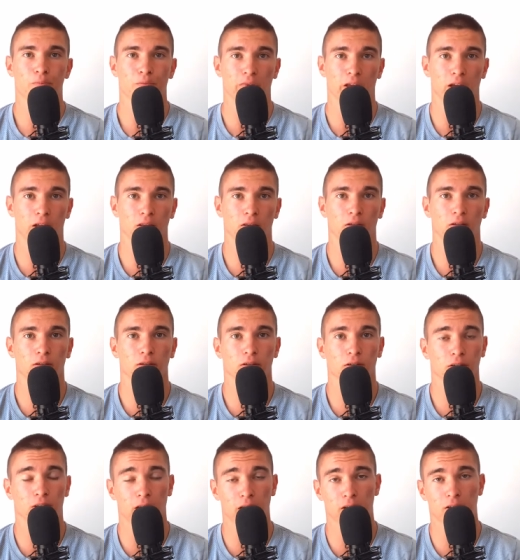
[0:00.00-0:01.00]
and uh,
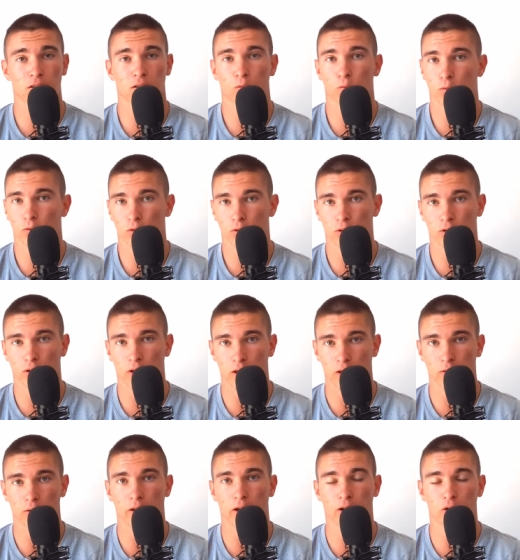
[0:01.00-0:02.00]
that's uh,
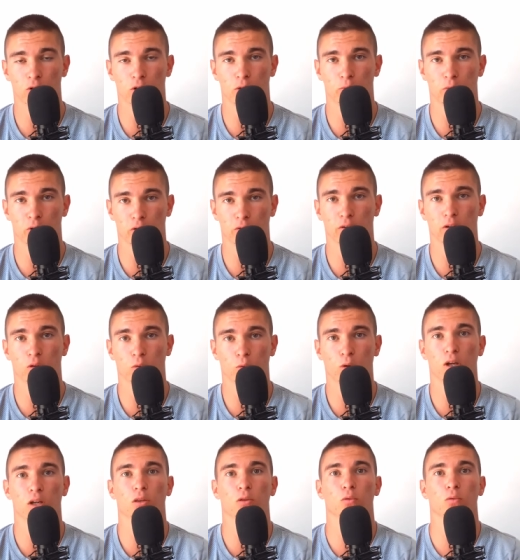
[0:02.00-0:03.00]
actually perfect way
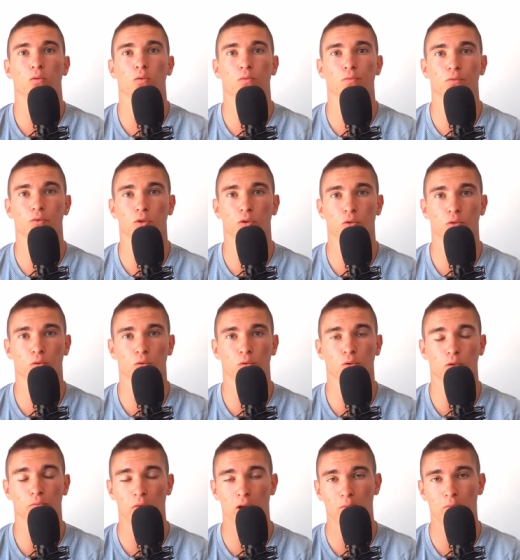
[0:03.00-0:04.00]
to to
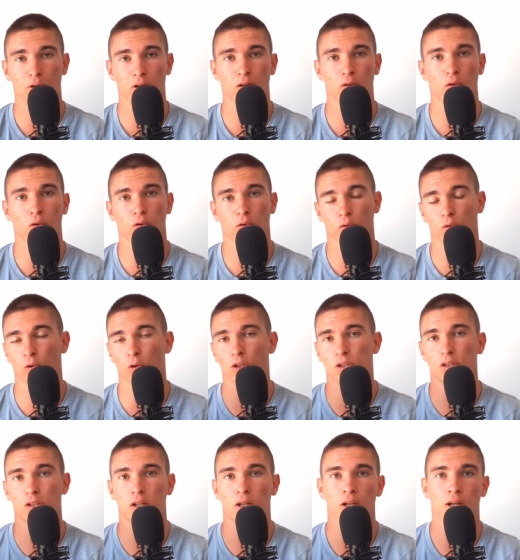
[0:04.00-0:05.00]
remember. Of course,
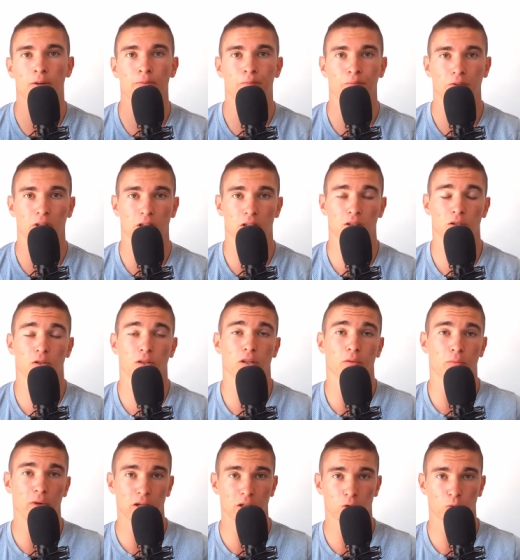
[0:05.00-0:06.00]
it's not the
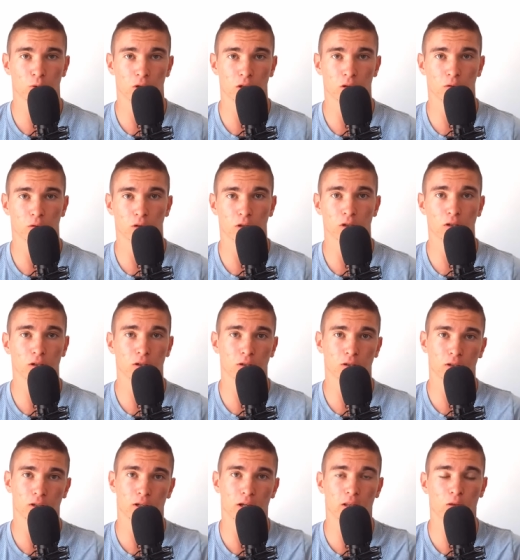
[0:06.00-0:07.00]
best way to learn,
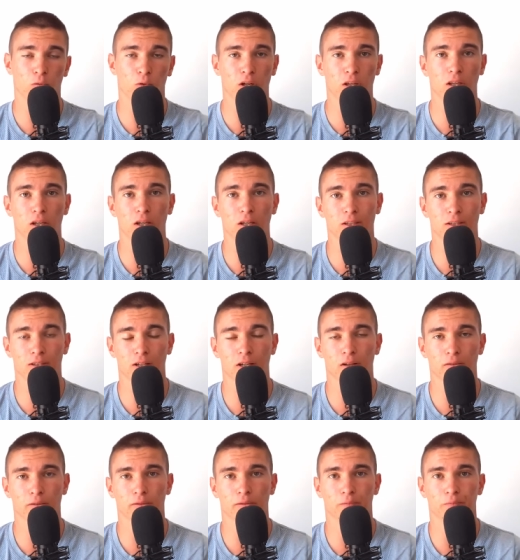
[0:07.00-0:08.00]
and reading
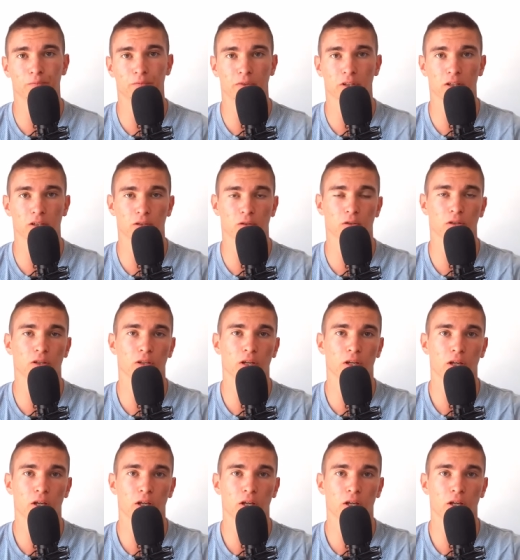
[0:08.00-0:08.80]
itself is not